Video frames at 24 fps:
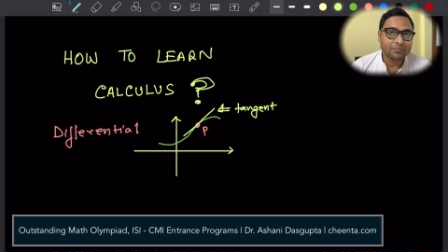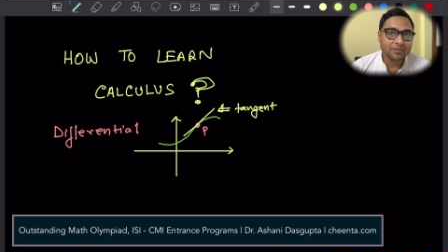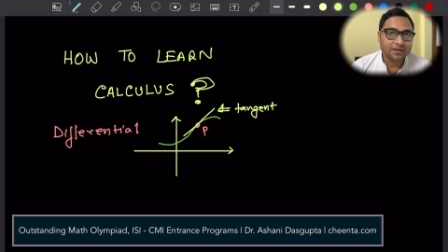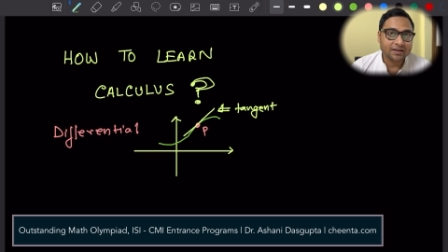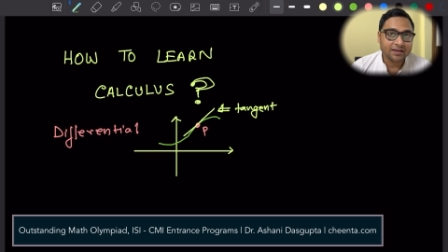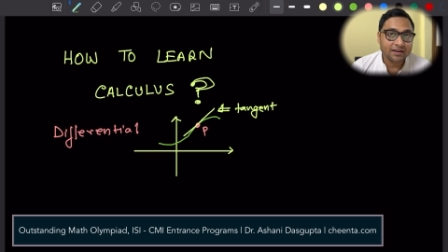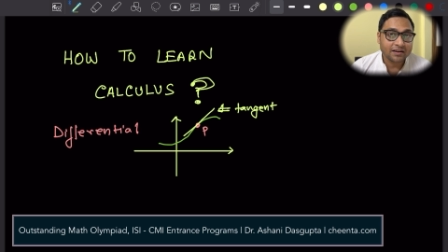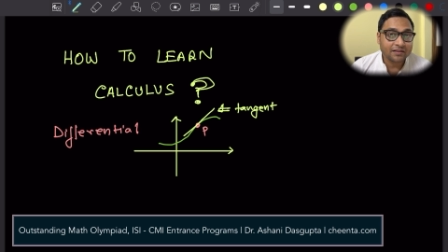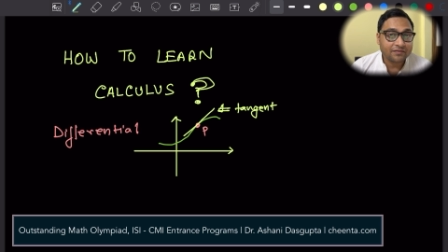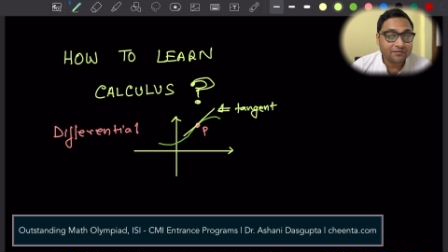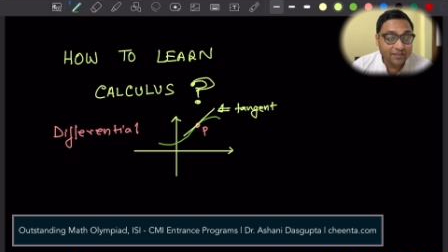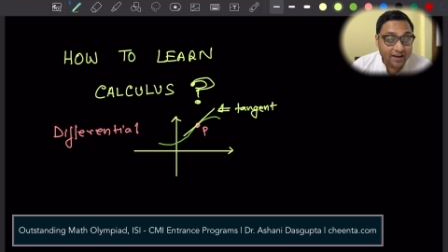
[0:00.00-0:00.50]

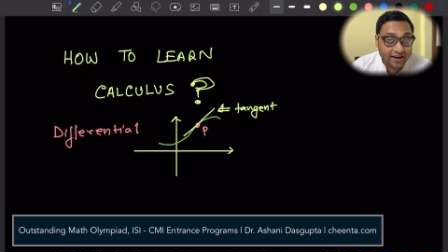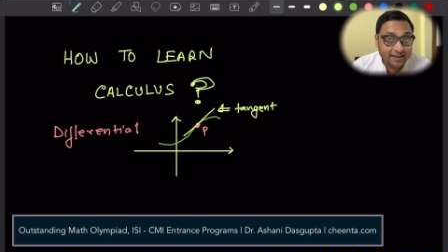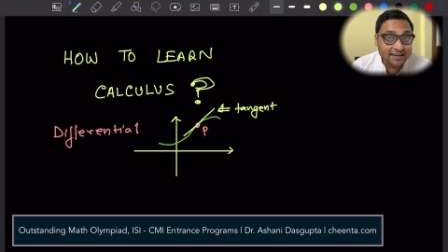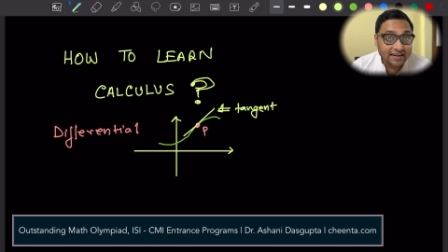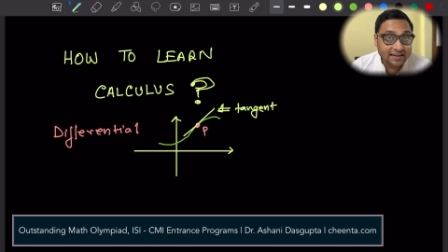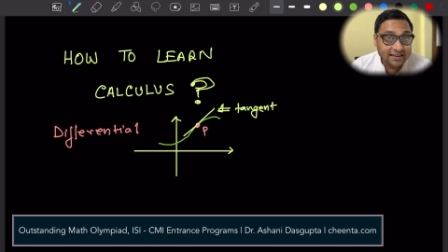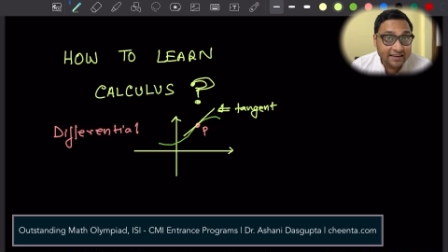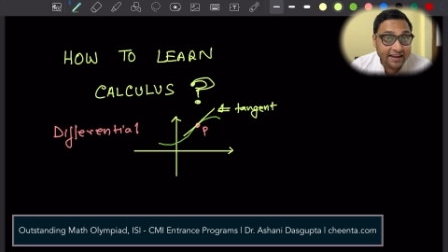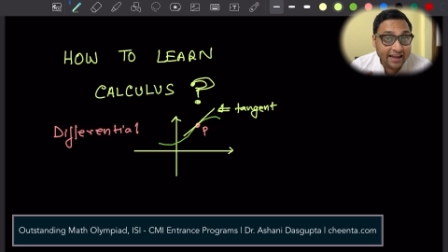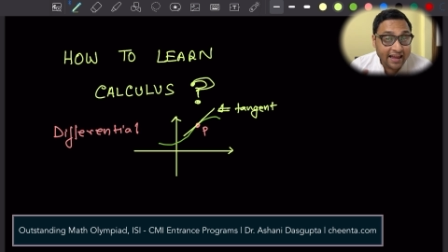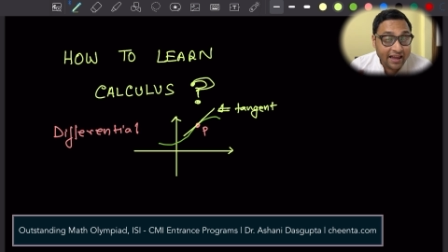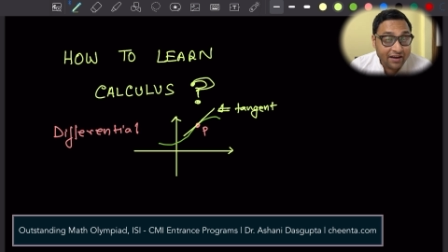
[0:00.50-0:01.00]
P. In fact,
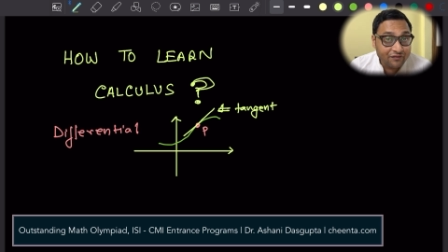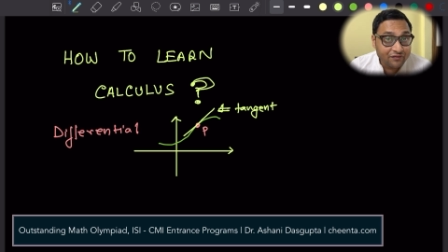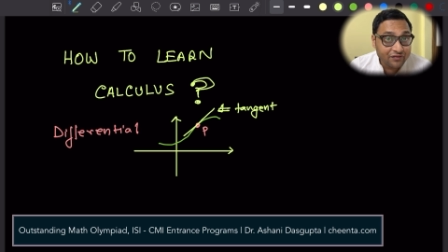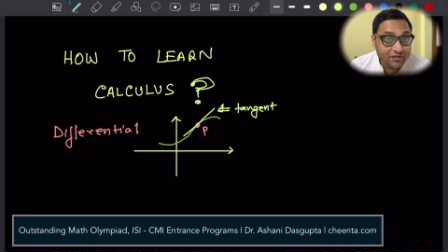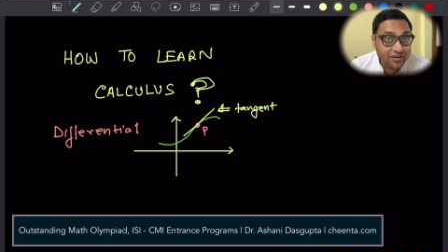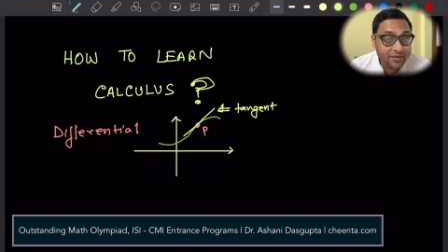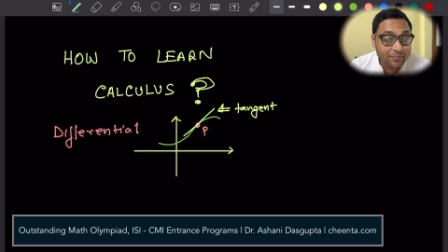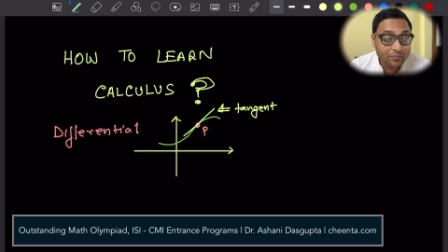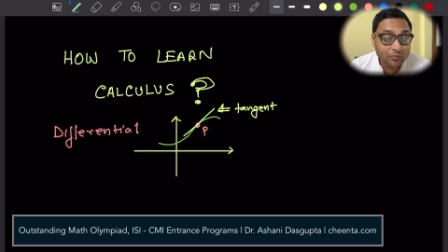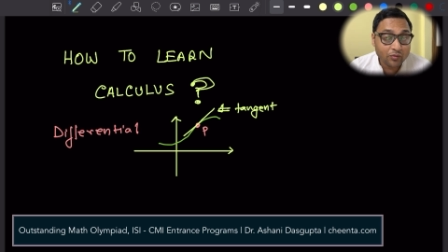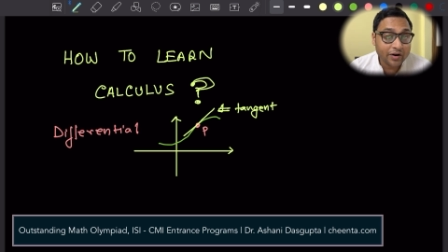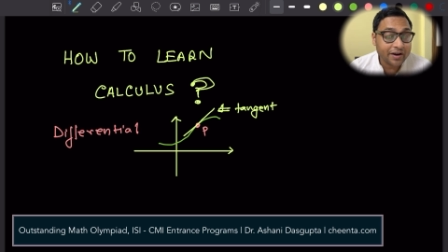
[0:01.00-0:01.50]
at
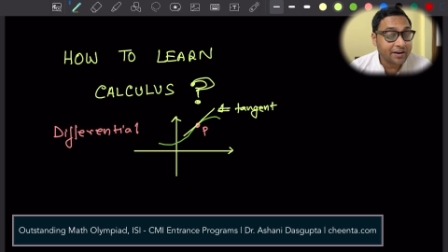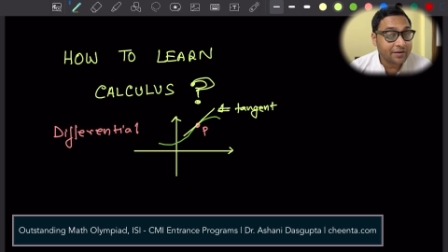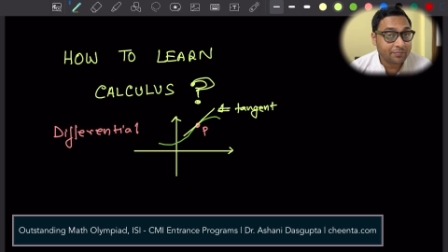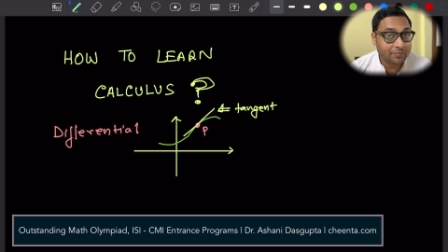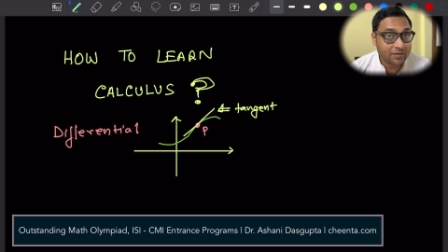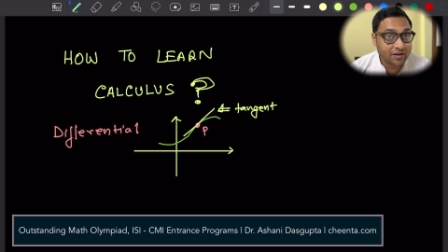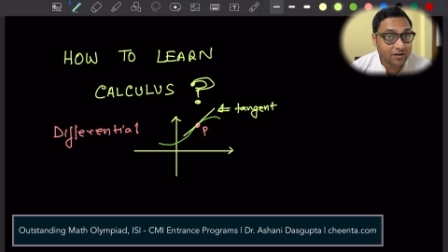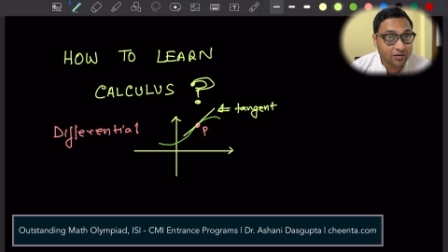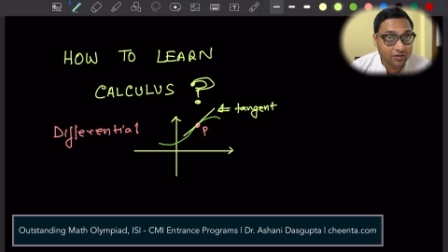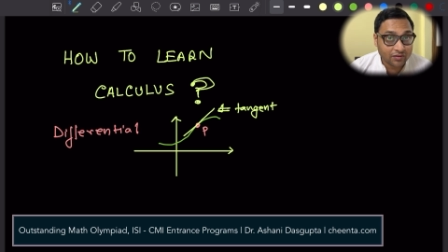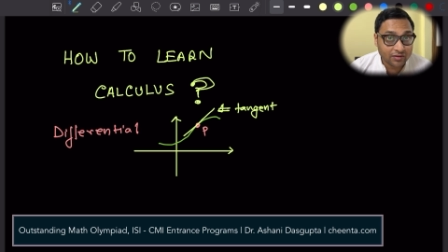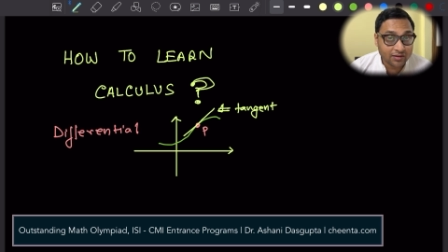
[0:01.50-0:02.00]
every point
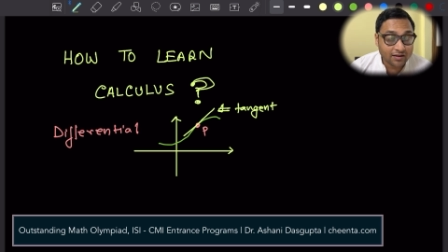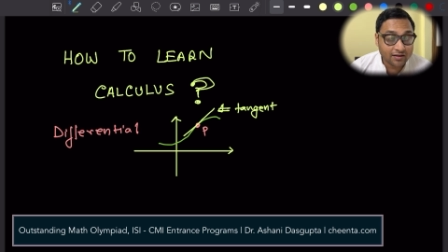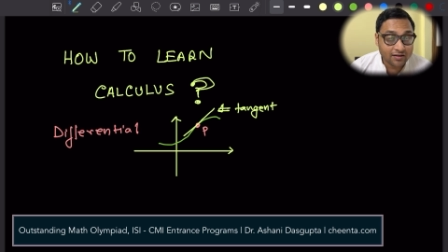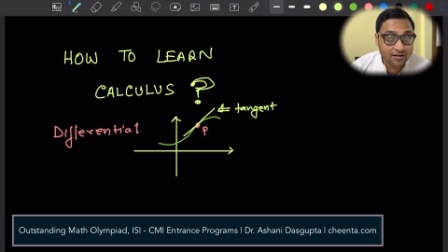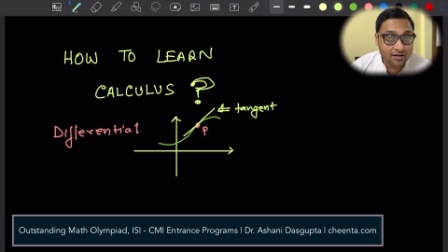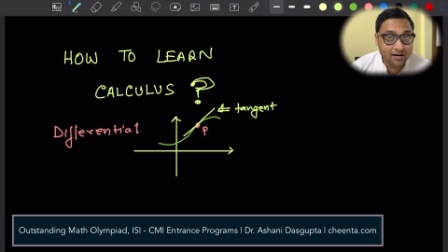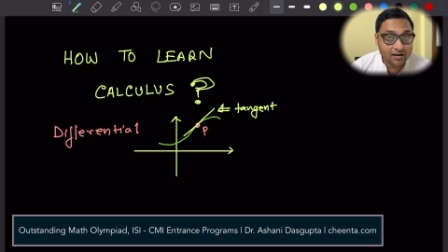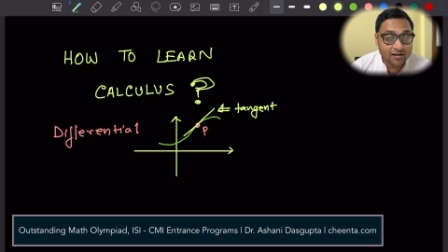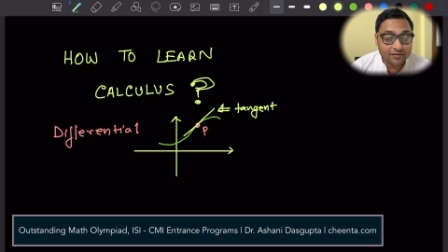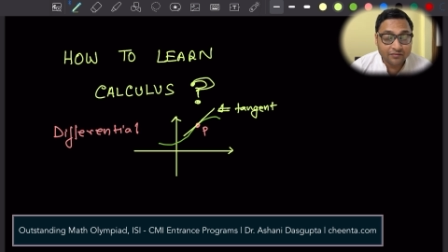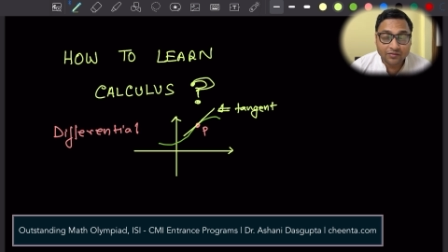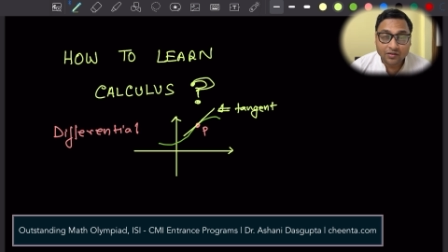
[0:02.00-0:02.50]
P on the
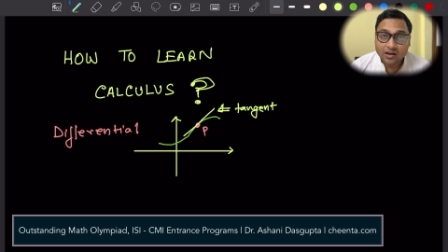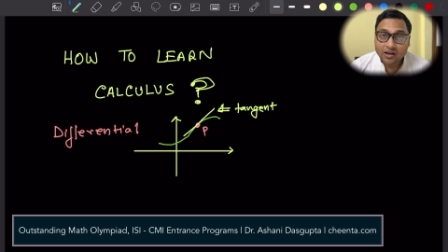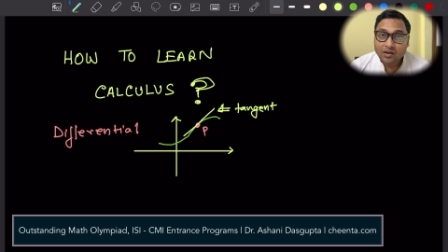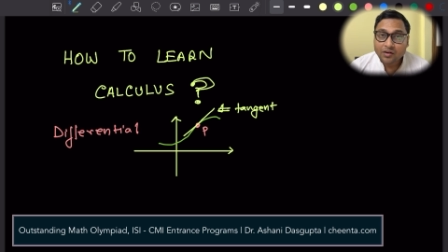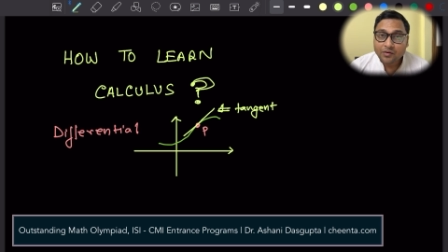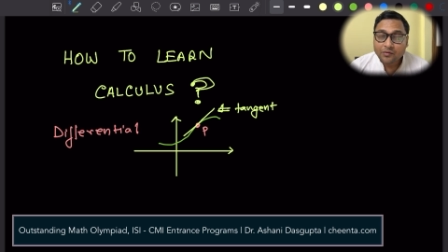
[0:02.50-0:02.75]
curve,